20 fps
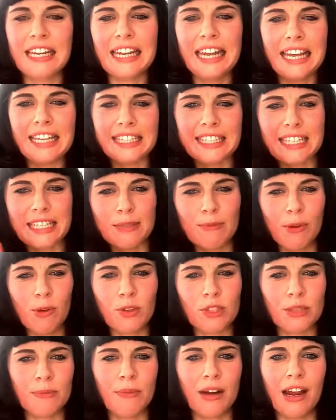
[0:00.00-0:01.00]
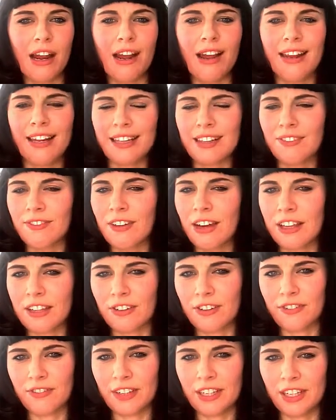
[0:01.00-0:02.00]
Let's explore somewhere a little
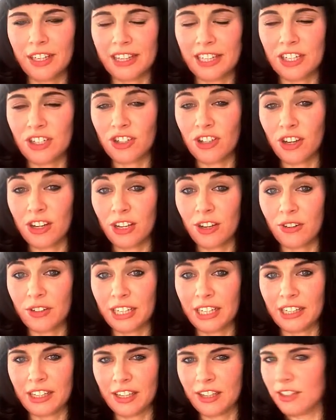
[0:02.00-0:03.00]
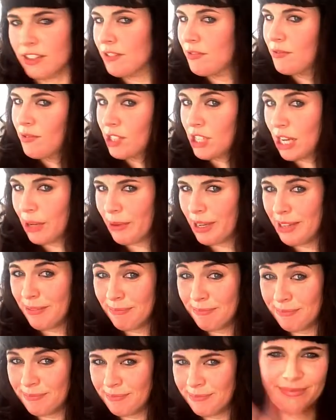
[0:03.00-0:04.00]
further afield than jolly old England, shall we?
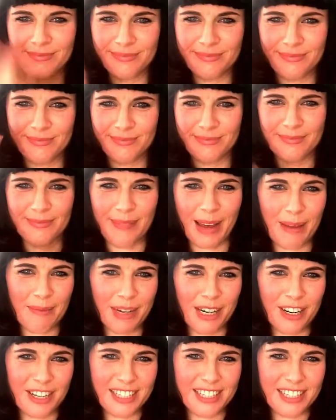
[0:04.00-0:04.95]
Bye, my